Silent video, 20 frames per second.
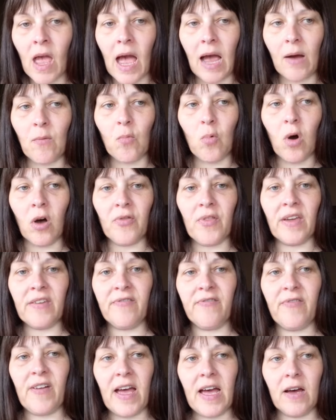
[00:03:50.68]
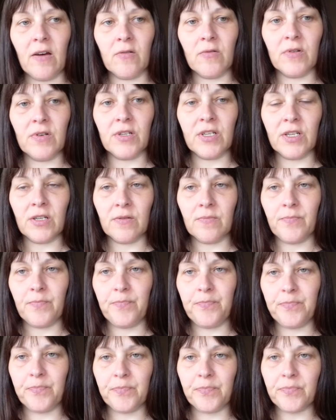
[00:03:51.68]
And what they found
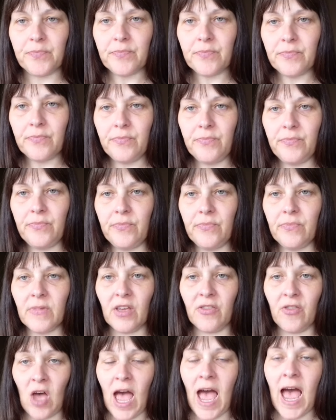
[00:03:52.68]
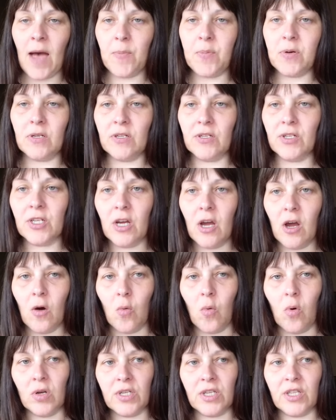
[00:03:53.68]
that happened
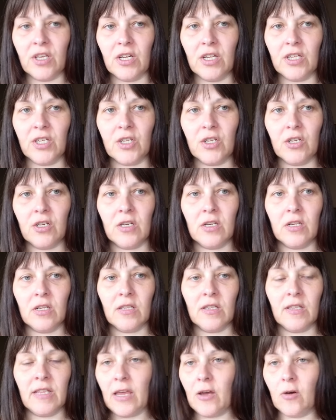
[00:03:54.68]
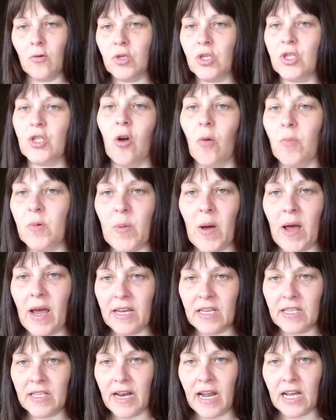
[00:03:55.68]
was that they all stopped
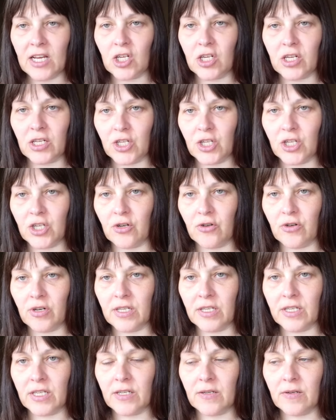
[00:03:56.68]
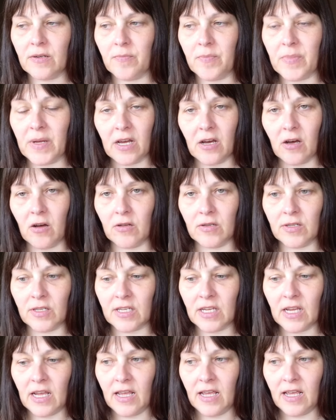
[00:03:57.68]
paying the national insurance
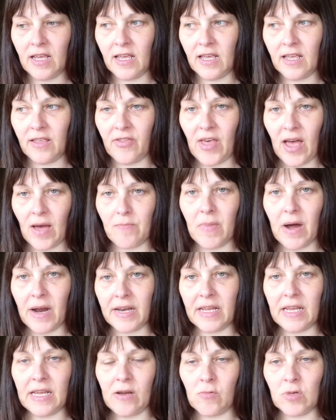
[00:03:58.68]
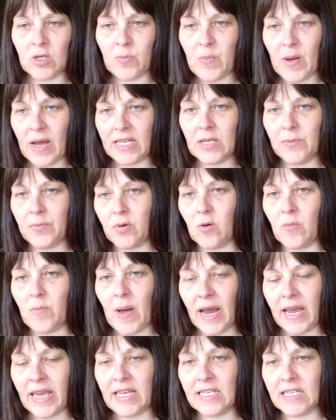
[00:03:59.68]
because that money was better put
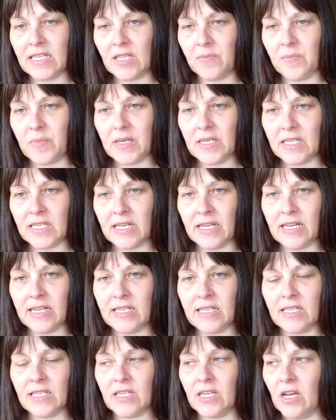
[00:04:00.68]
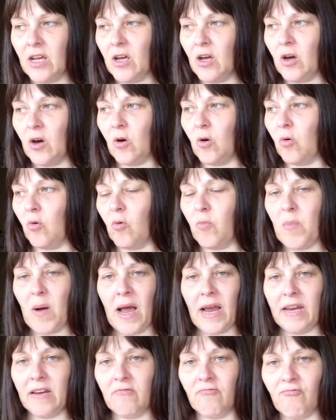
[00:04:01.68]
back into the business or
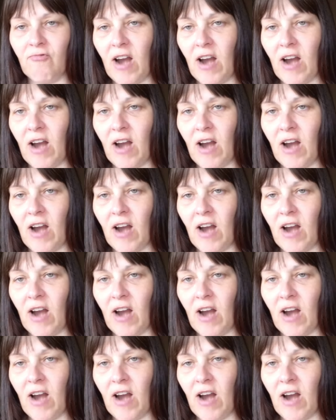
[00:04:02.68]
paying